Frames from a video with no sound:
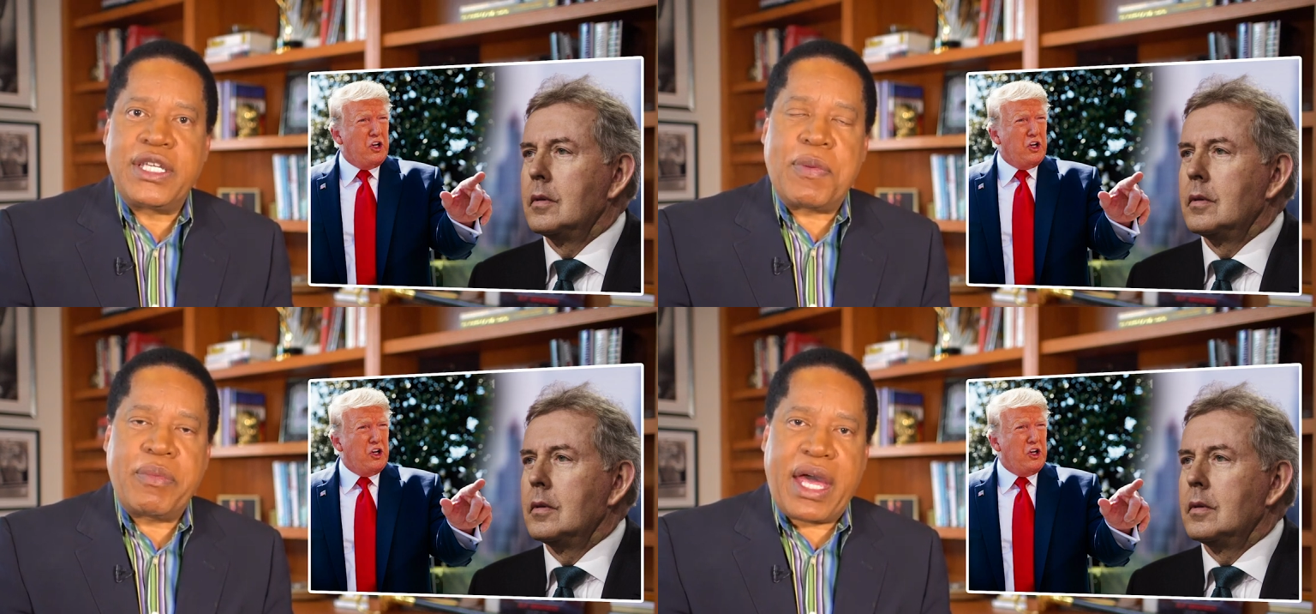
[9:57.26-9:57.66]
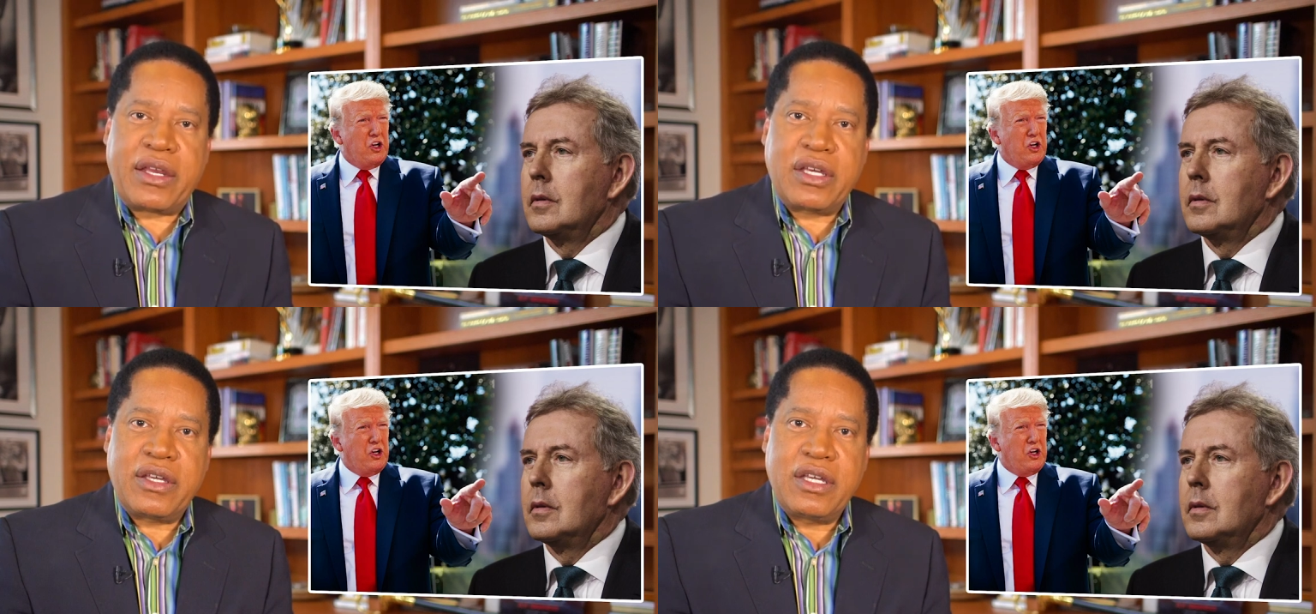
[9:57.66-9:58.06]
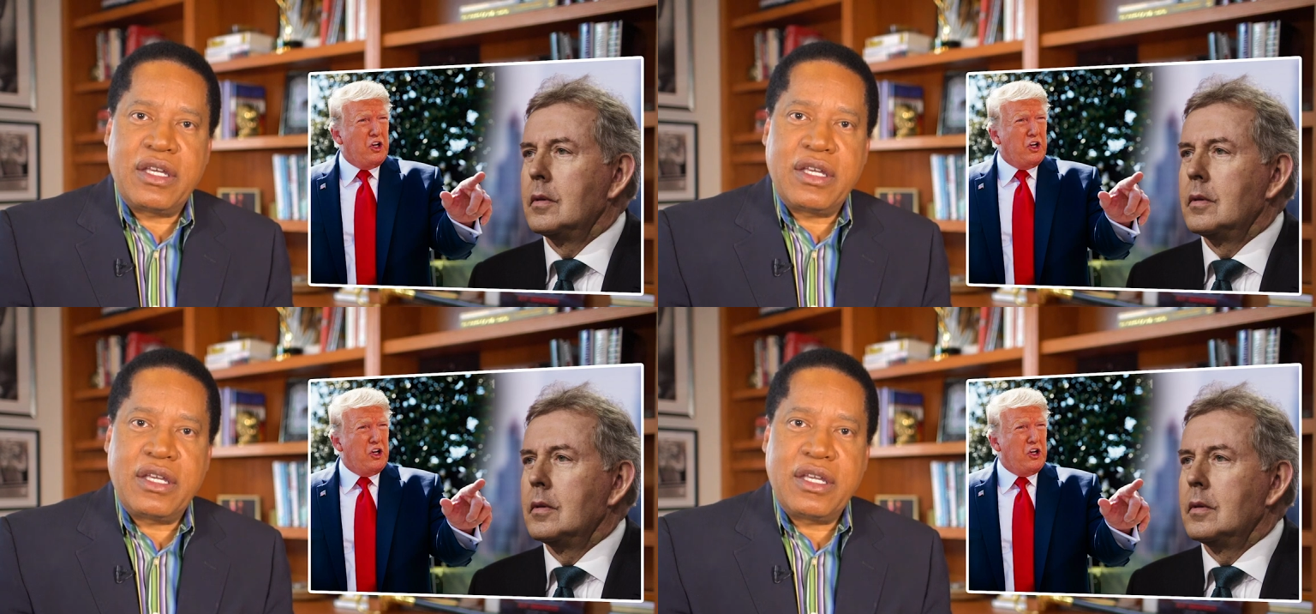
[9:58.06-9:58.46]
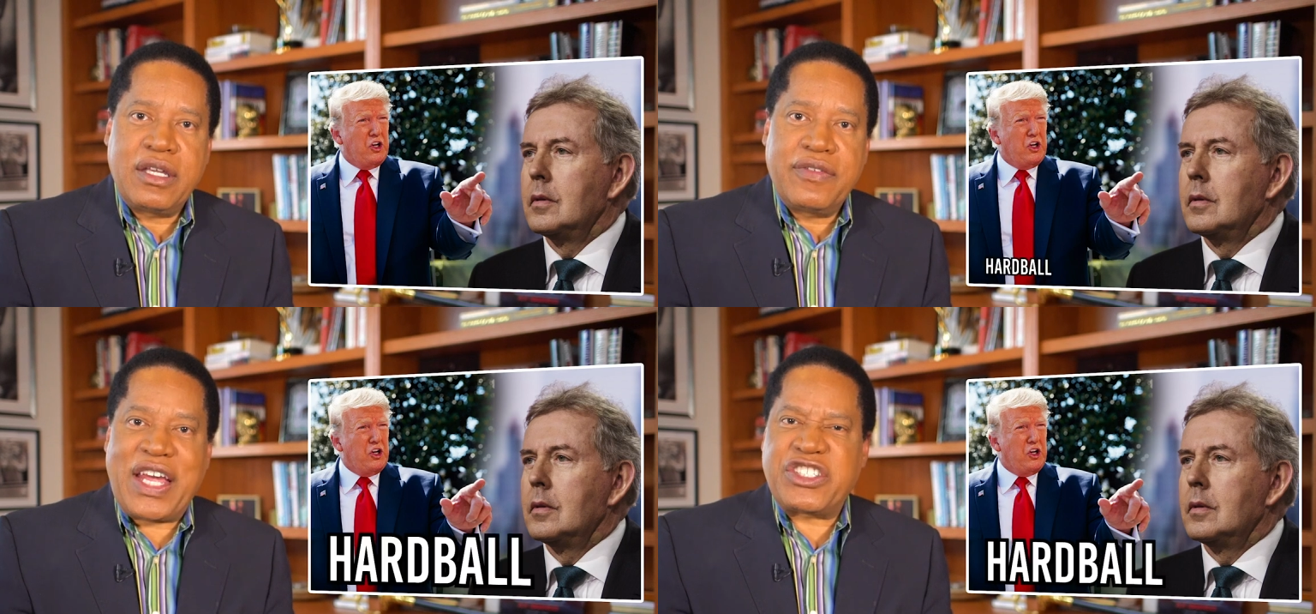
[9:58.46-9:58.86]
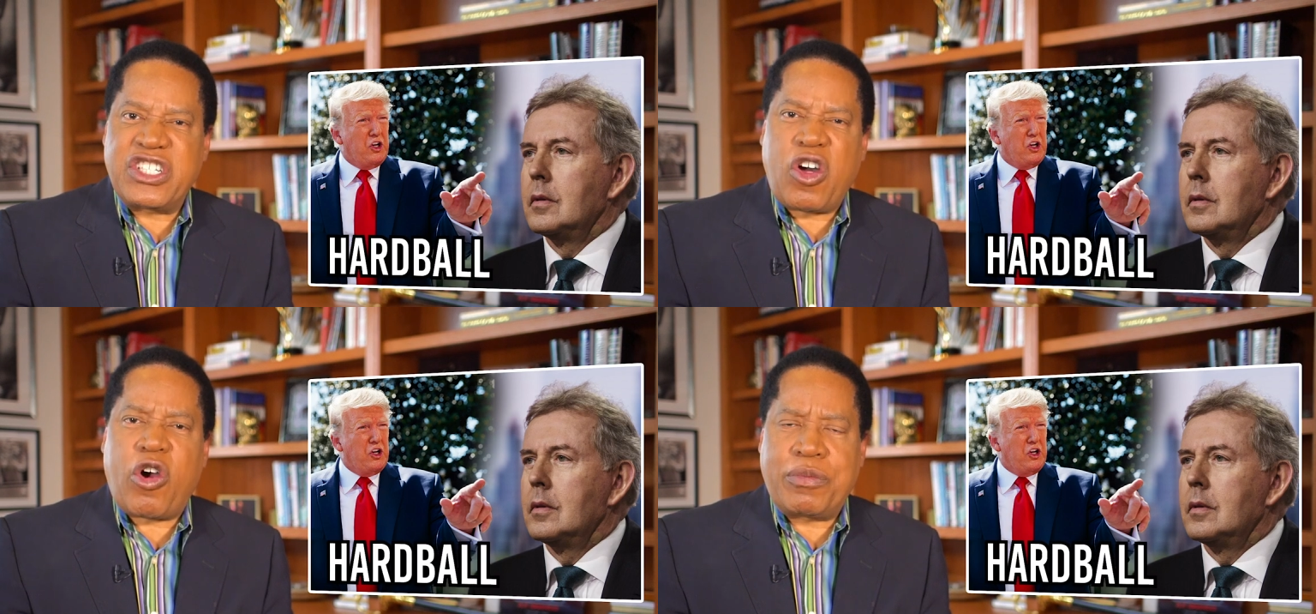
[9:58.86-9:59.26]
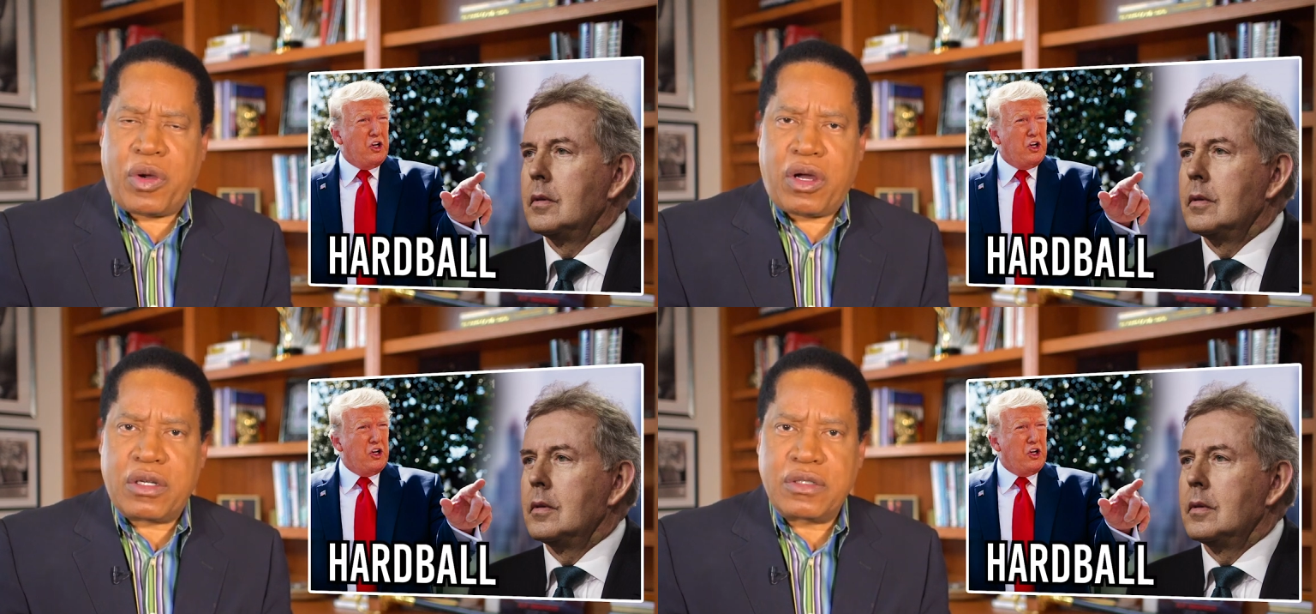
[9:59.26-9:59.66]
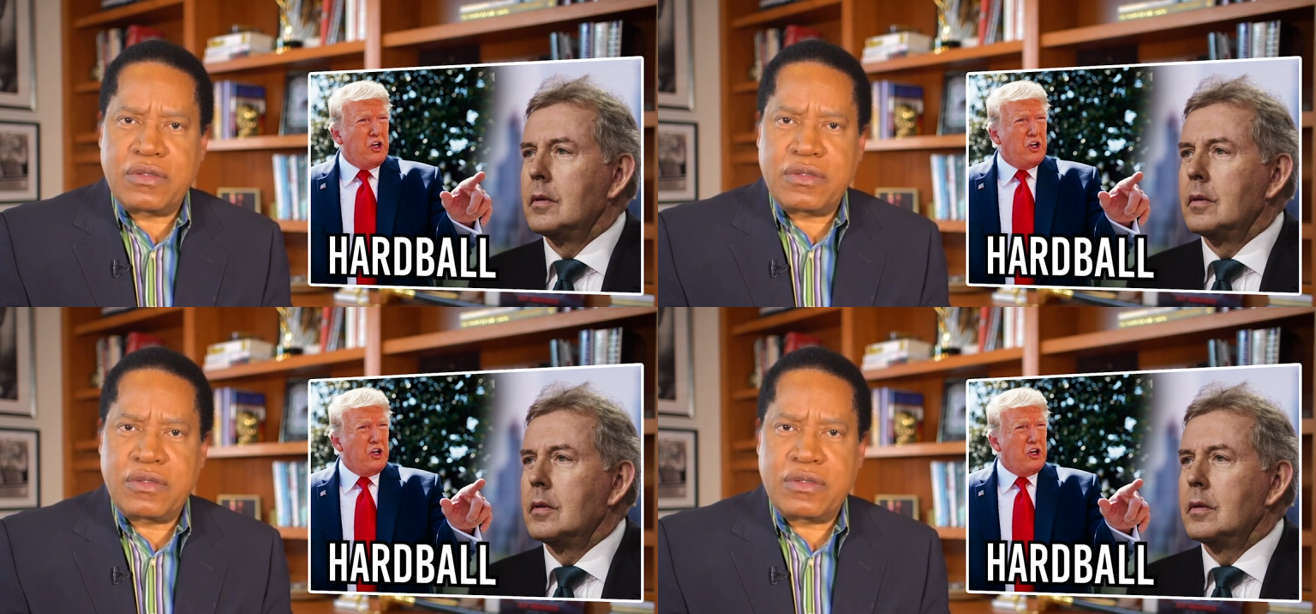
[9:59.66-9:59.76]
Speaker 1: diplomat, that's just hardball.